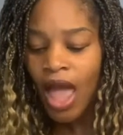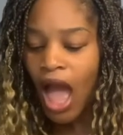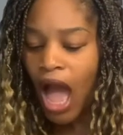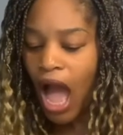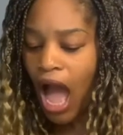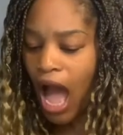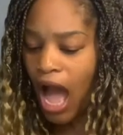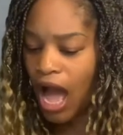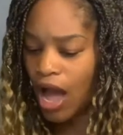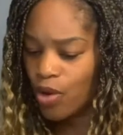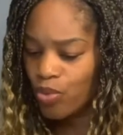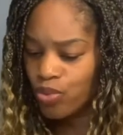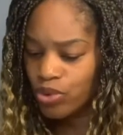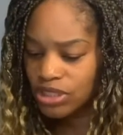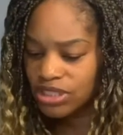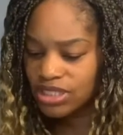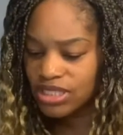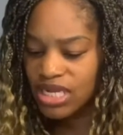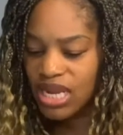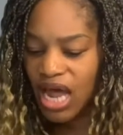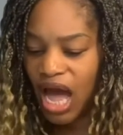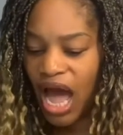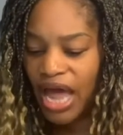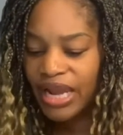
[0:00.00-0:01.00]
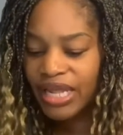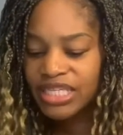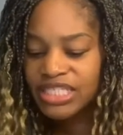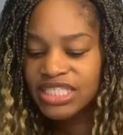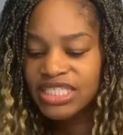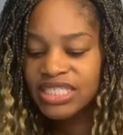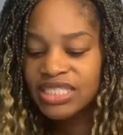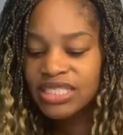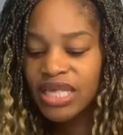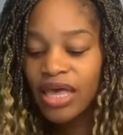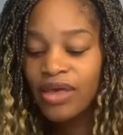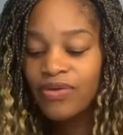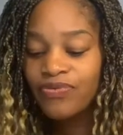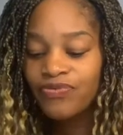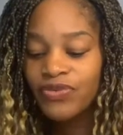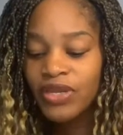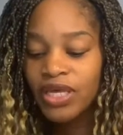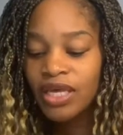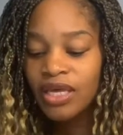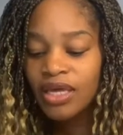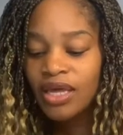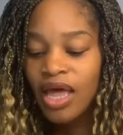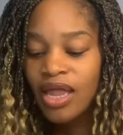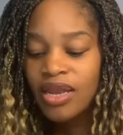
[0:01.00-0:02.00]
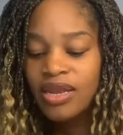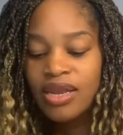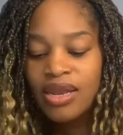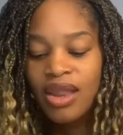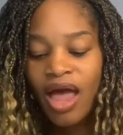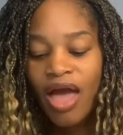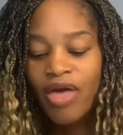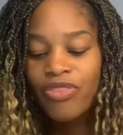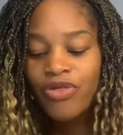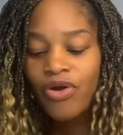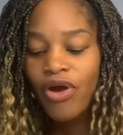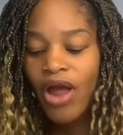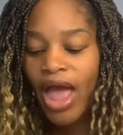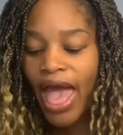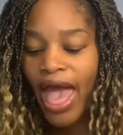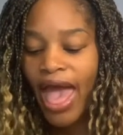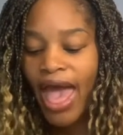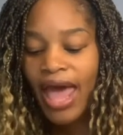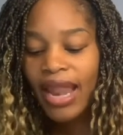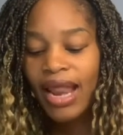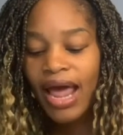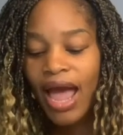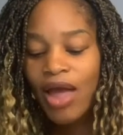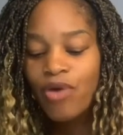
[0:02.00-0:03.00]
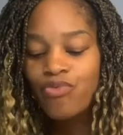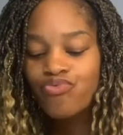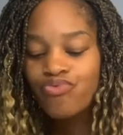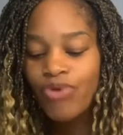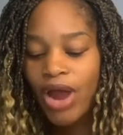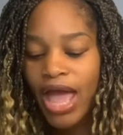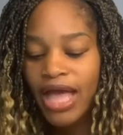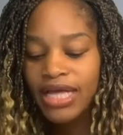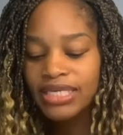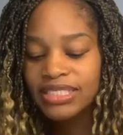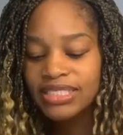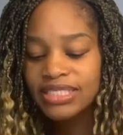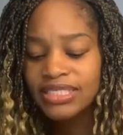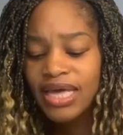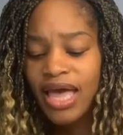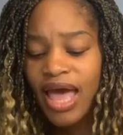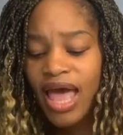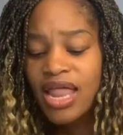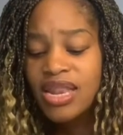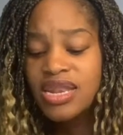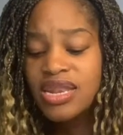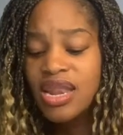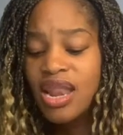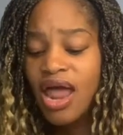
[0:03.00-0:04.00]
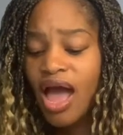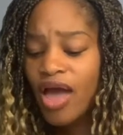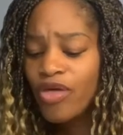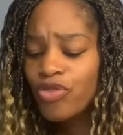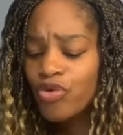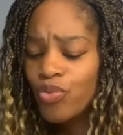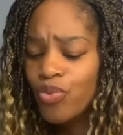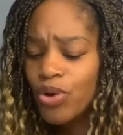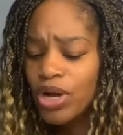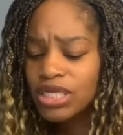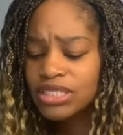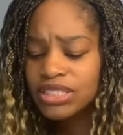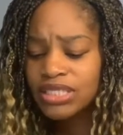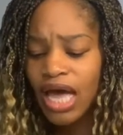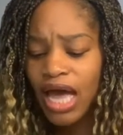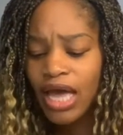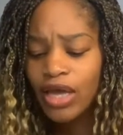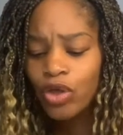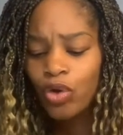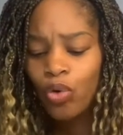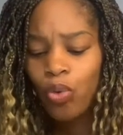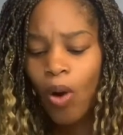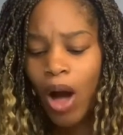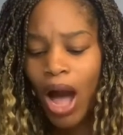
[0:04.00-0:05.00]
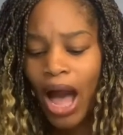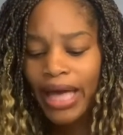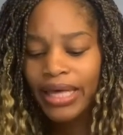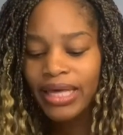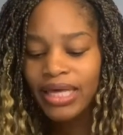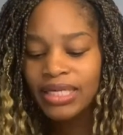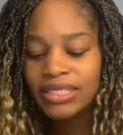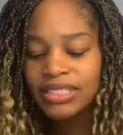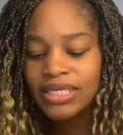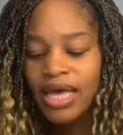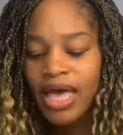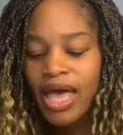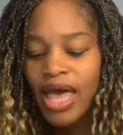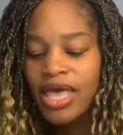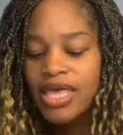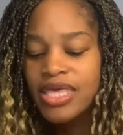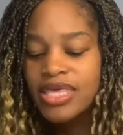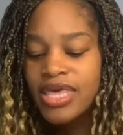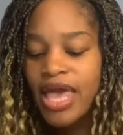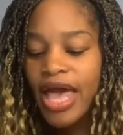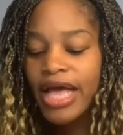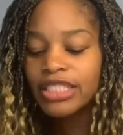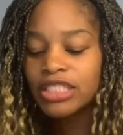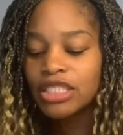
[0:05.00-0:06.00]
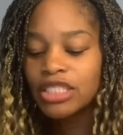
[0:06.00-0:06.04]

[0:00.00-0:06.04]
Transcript: I was not in safety, neither had I rest, neither was I quiet, yet